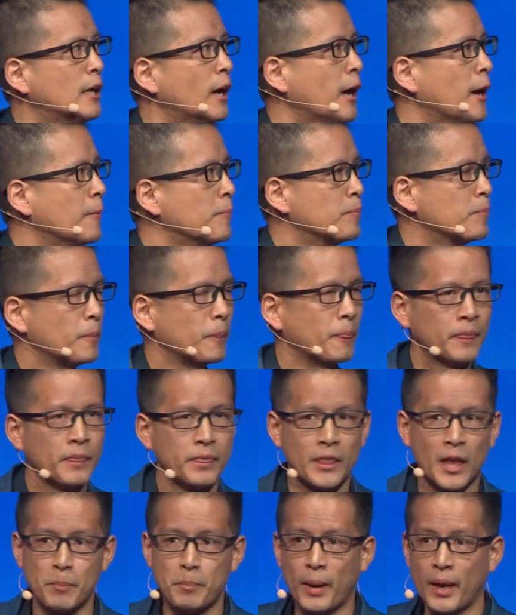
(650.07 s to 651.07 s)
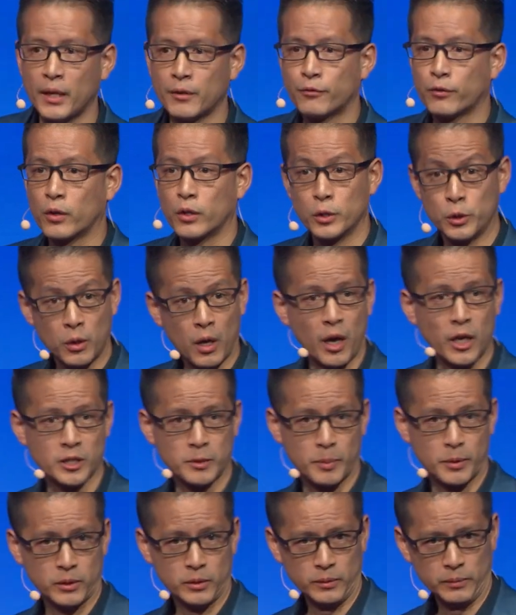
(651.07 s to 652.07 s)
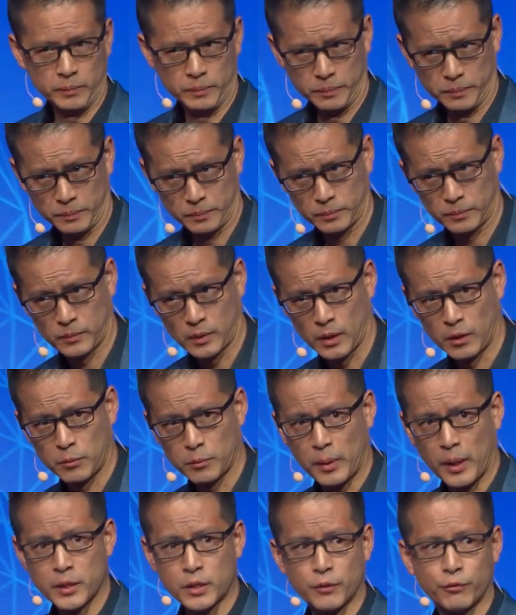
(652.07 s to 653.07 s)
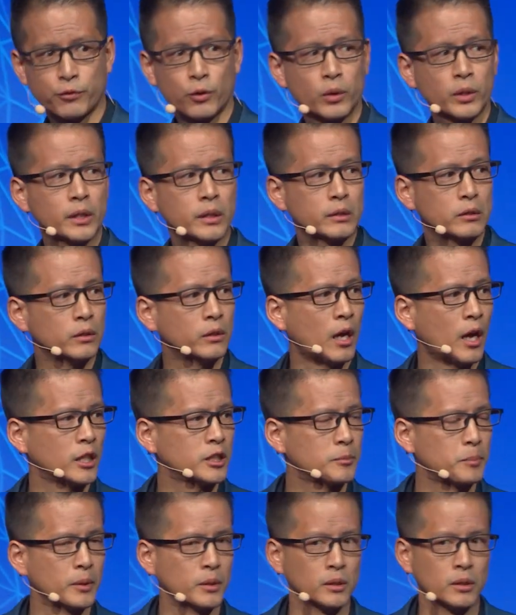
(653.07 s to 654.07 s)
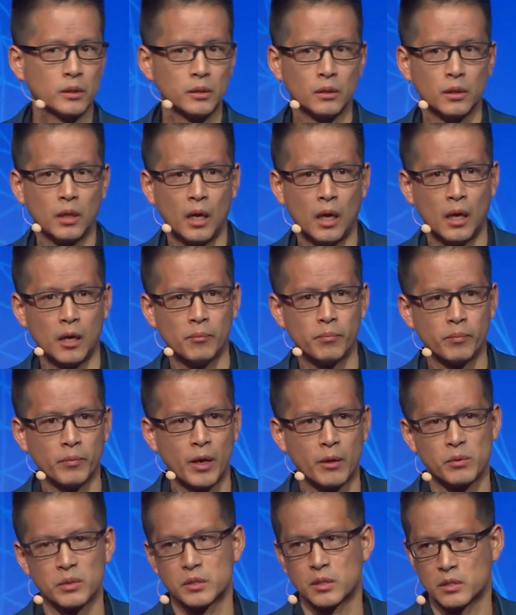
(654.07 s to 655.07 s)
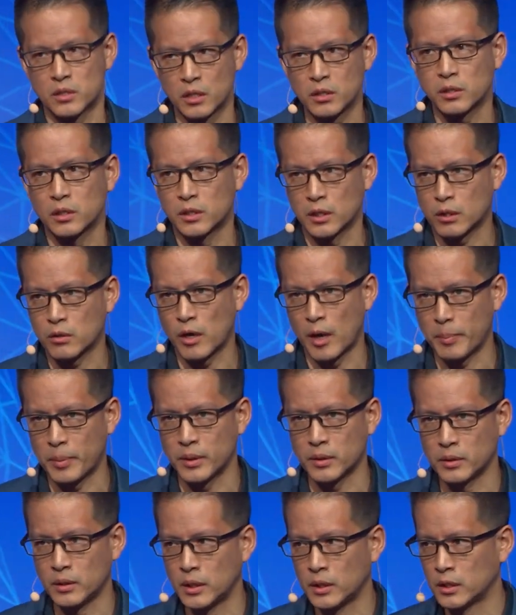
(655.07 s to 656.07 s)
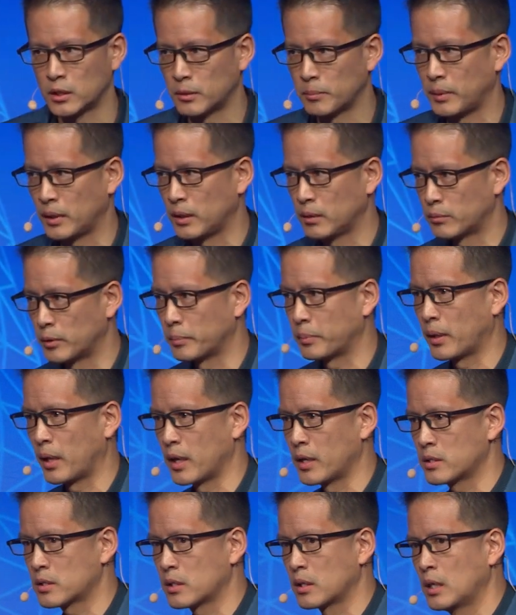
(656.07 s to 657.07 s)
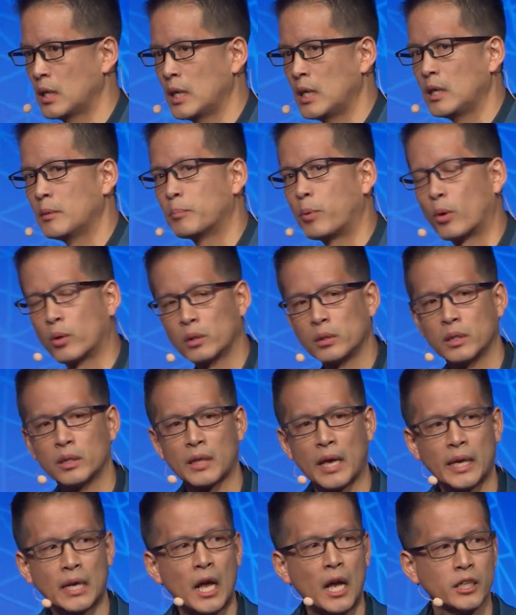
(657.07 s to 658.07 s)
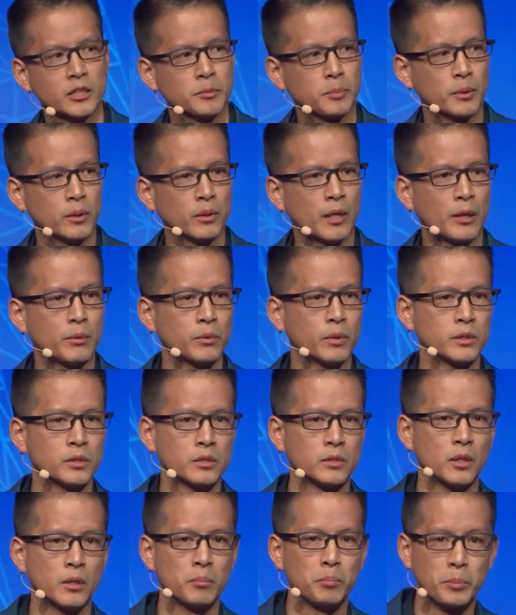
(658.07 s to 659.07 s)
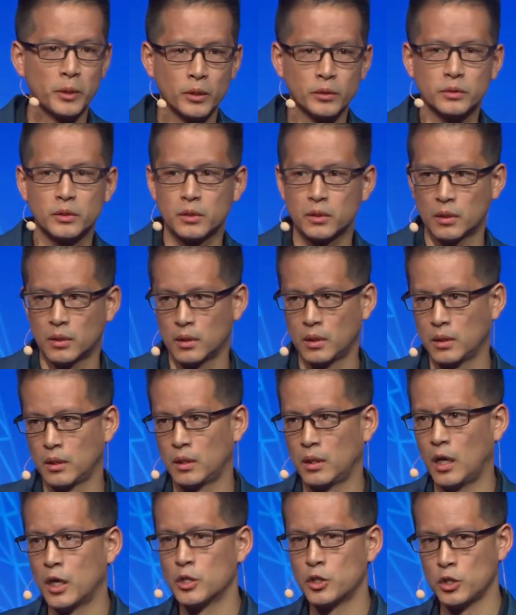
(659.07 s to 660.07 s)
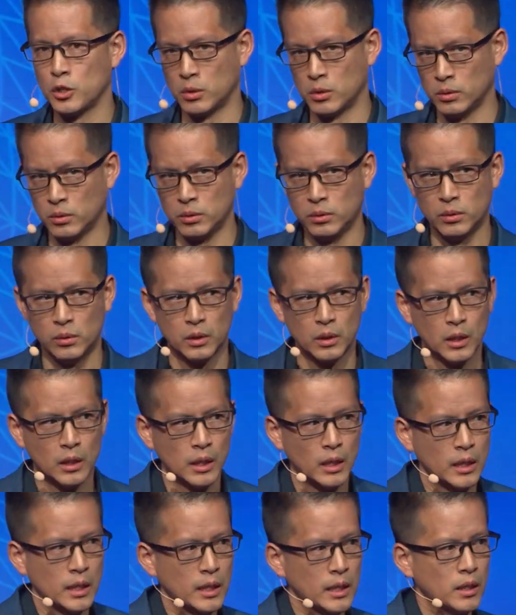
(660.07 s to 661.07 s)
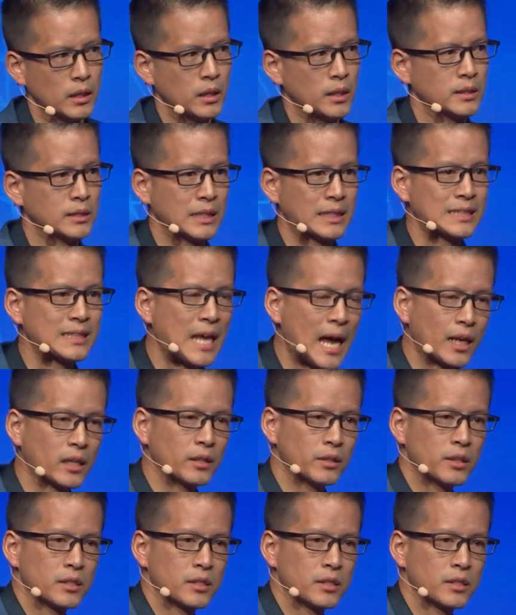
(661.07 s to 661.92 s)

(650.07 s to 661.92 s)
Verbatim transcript: Um, that paid for a new hospital. It replaced a 40 year old hospital um, that was essentially decrepit and needed to be replaced. Importantly, that hospital that was built anew is exactly